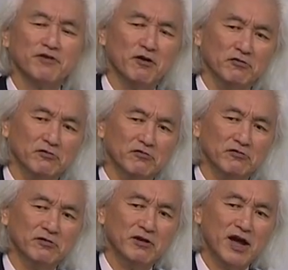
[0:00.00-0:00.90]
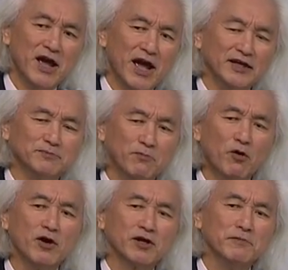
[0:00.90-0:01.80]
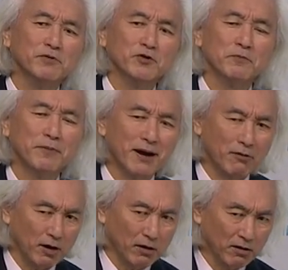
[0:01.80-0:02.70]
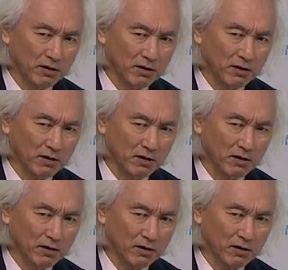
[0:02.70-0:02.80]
phone has more computer power